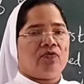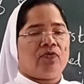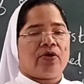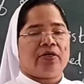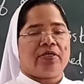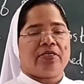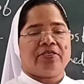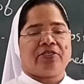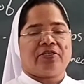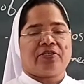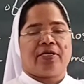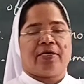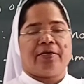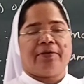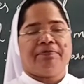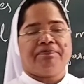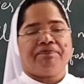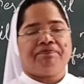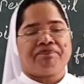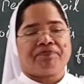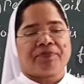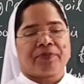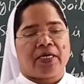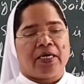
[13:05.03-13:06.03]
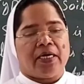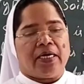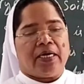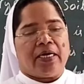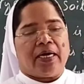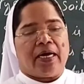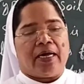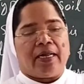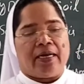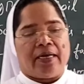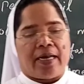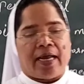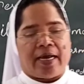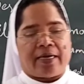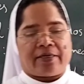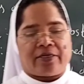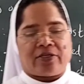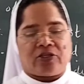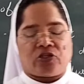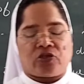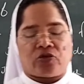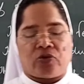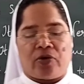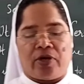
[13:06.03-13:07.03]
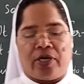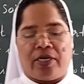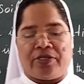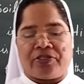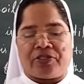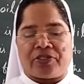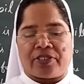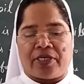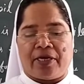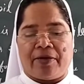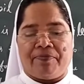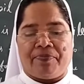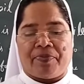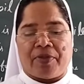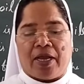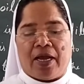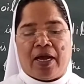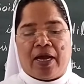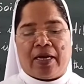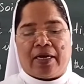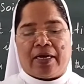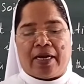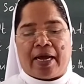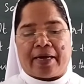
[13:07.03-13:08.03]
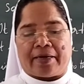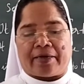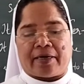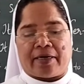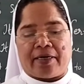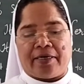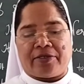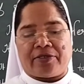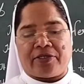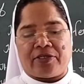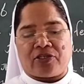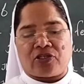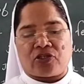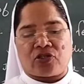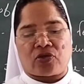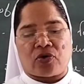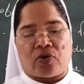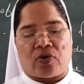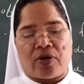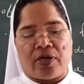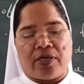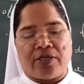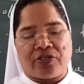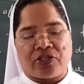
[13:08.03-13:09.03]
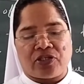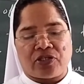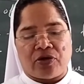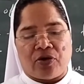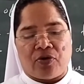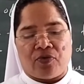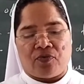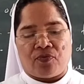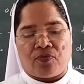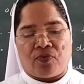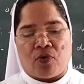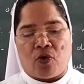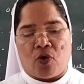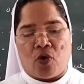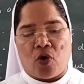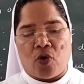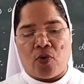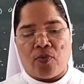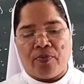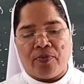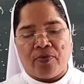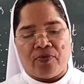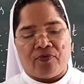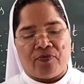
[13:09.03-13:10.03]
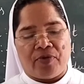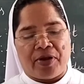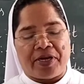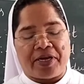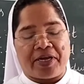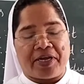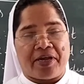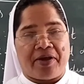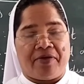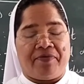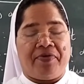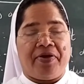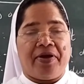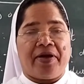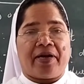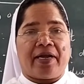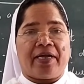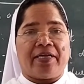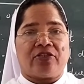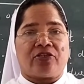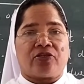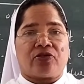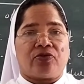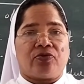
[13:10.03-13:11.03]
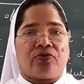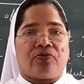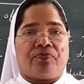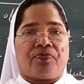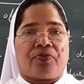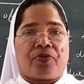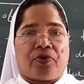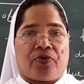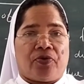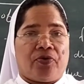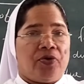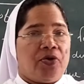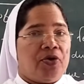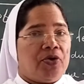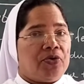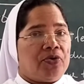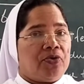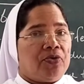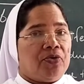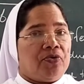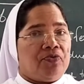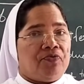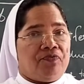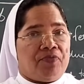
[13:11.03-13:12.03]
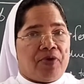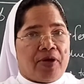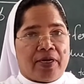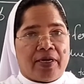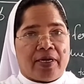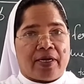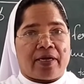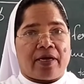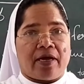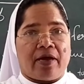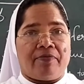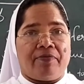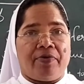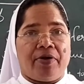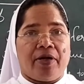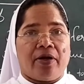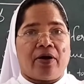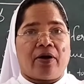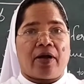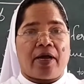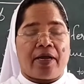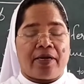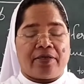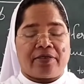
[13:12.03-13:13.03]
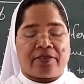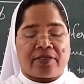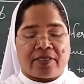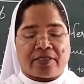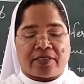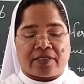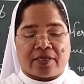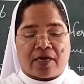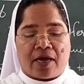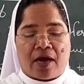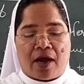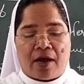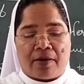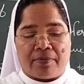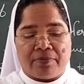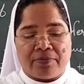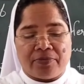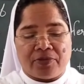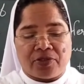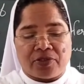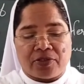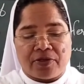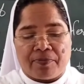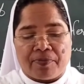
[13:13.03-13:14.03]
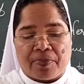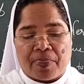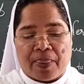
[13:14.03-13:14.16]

What is the lateral soil? Laterite soil is formed when heavy rains. When heavy rains comes,